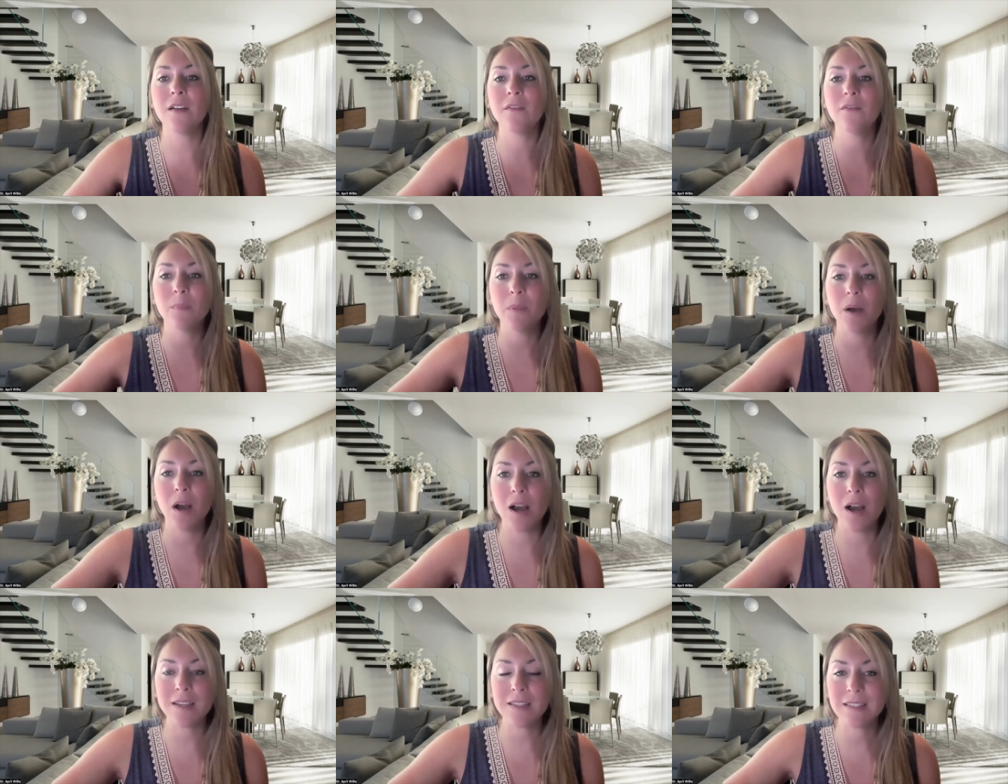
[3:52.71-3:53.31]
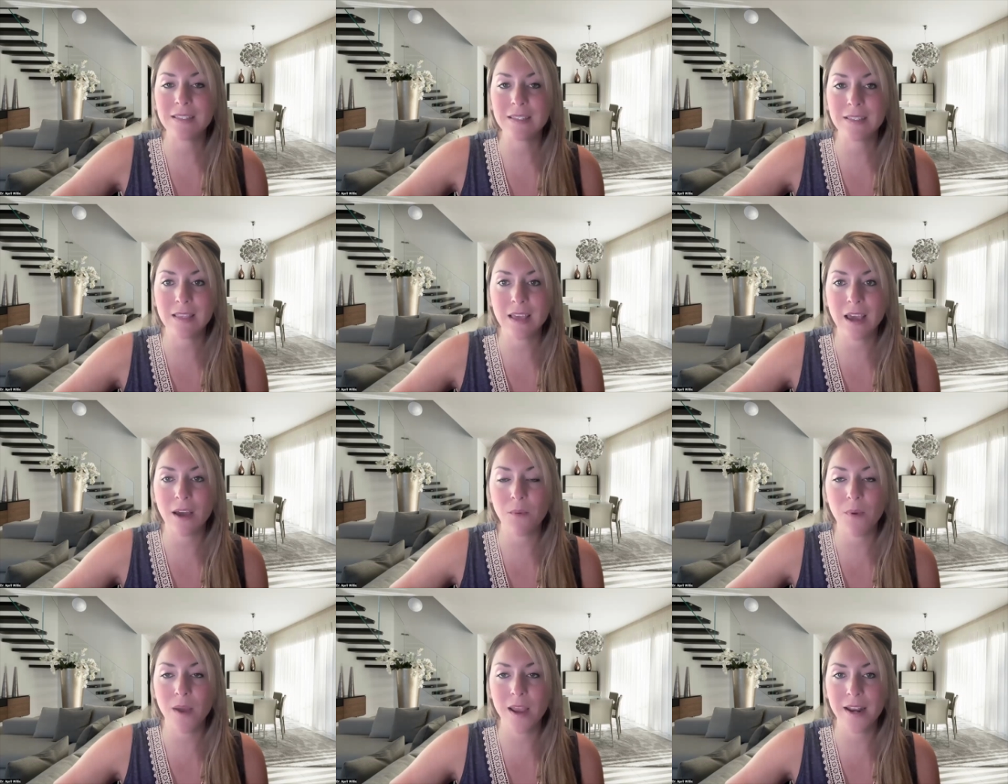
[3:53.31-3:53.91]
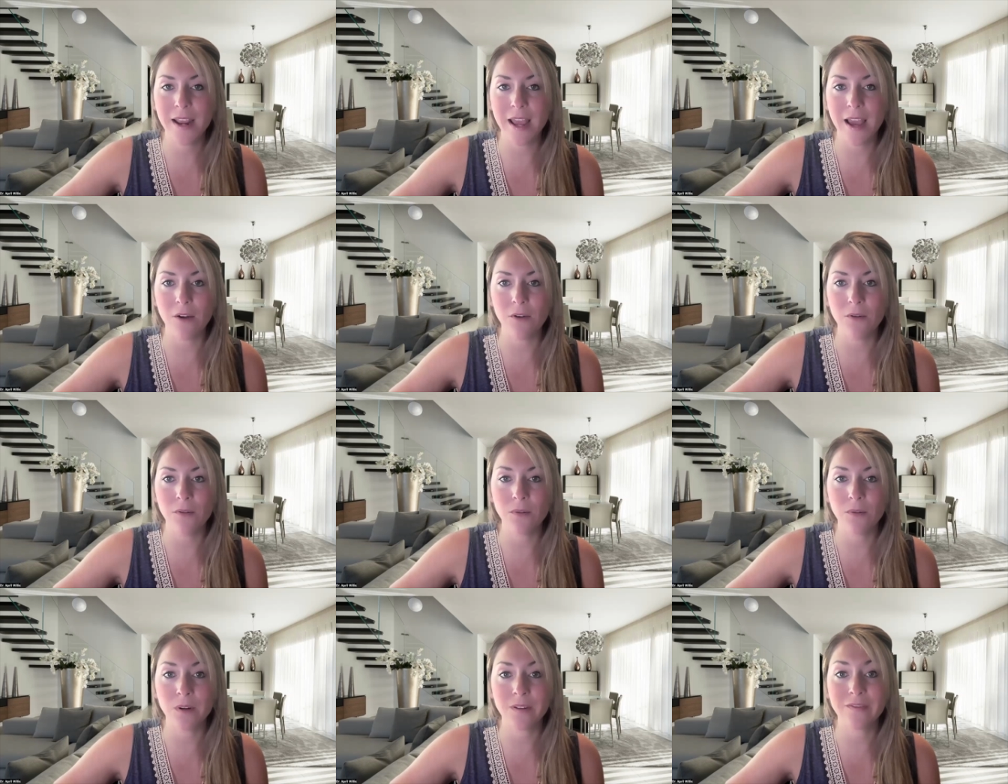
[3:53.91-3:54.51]
of boxes that went
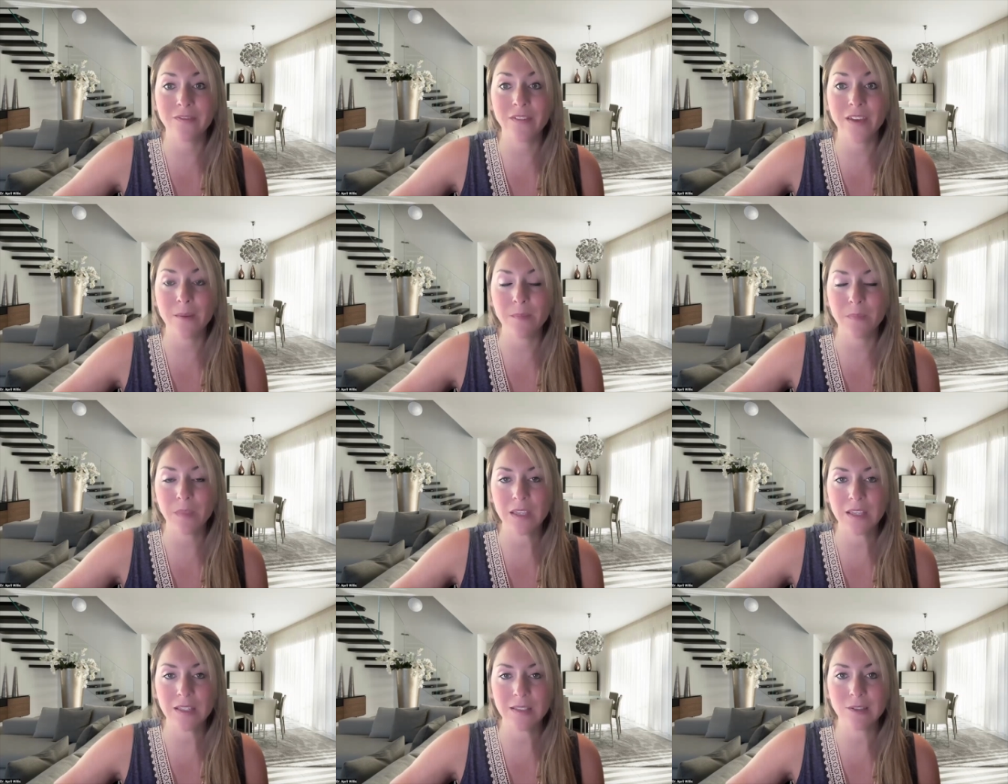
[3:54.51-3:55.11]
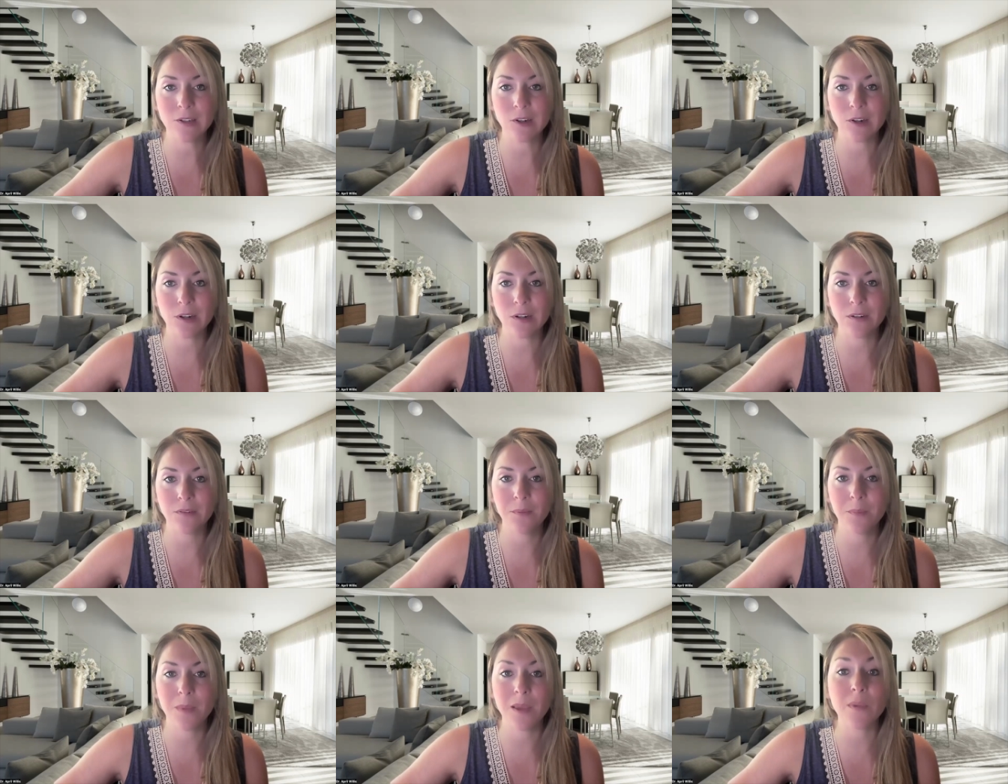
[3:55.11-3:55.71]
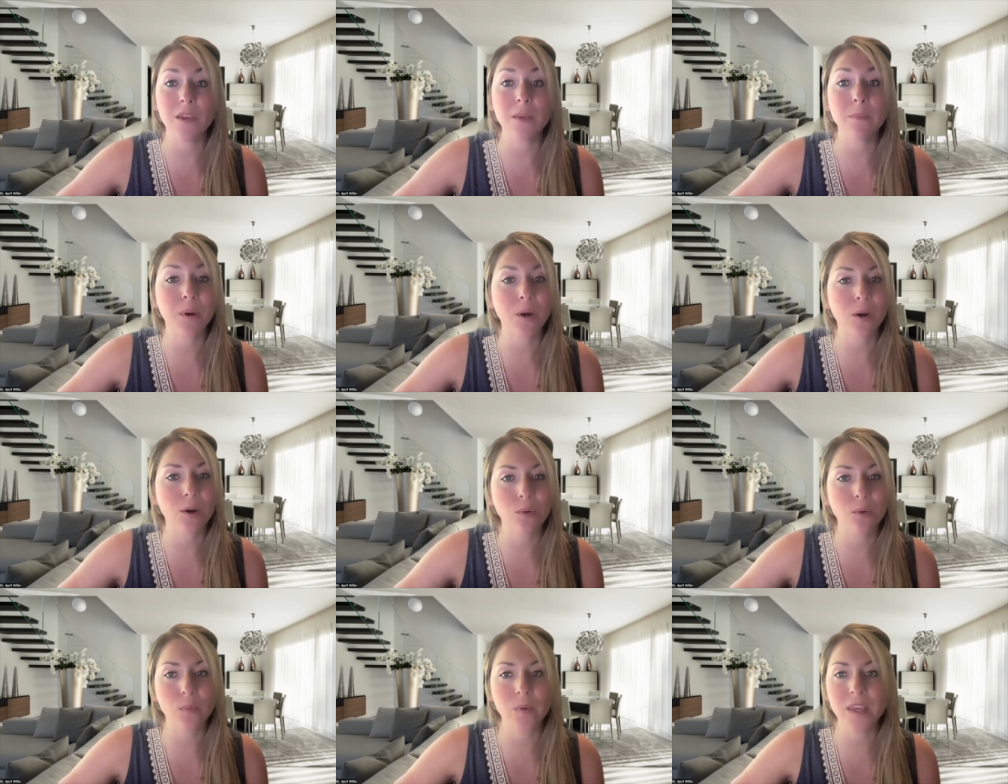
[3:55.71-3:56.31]
out or families served, maybe
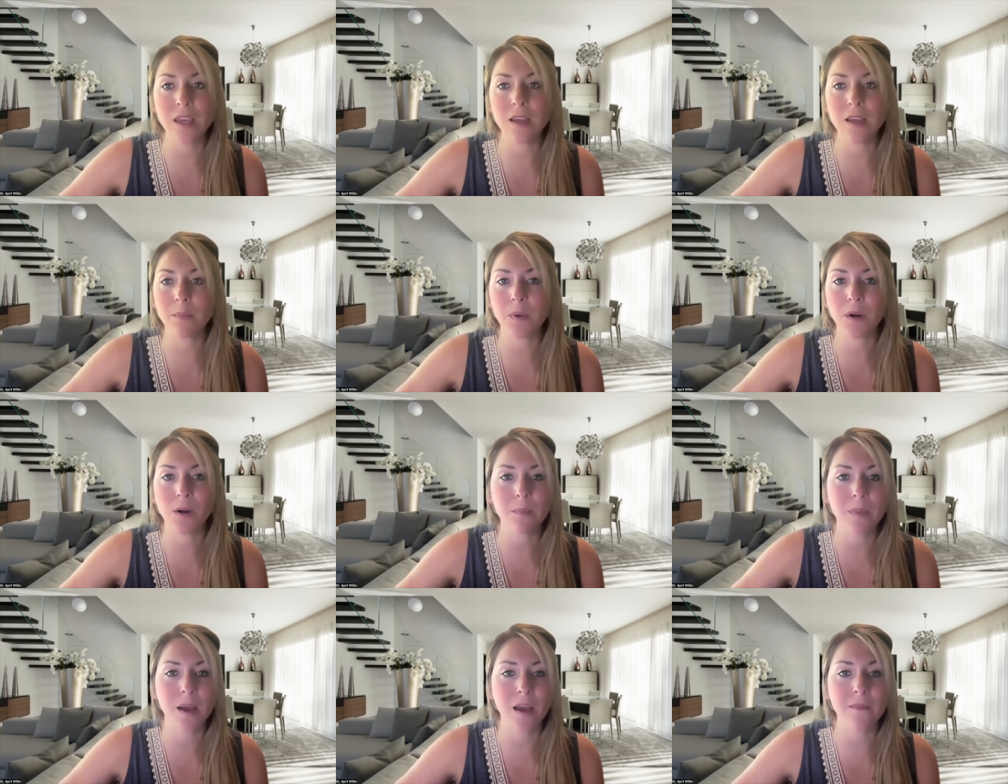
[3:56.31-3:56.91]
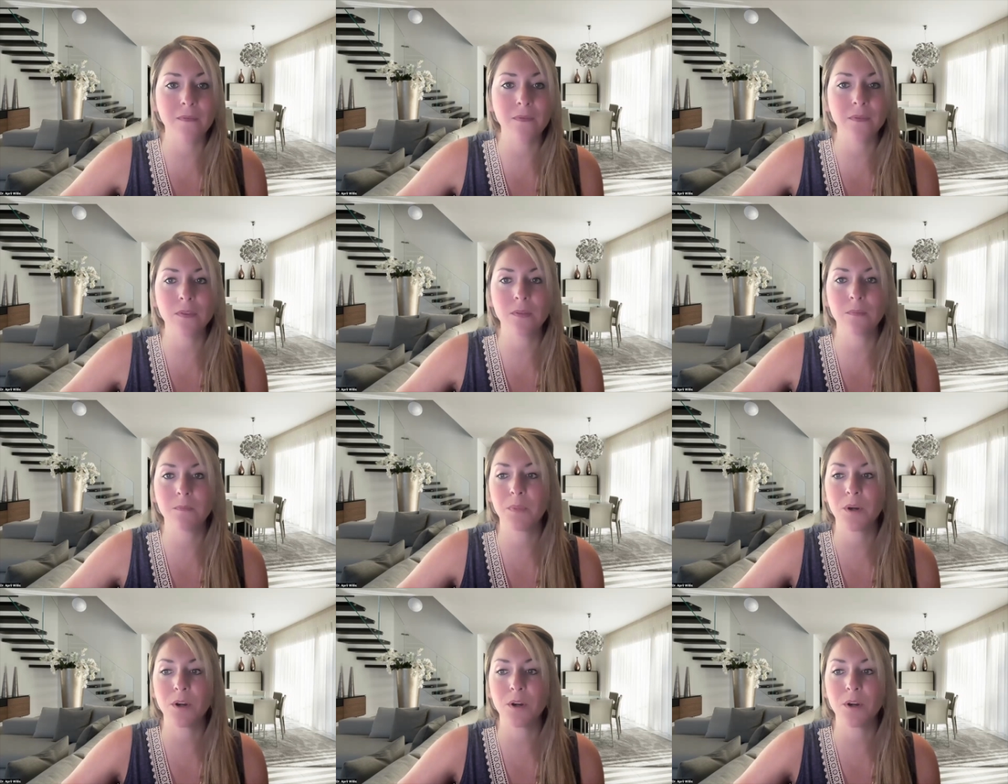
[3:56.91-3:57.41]
per week, per month,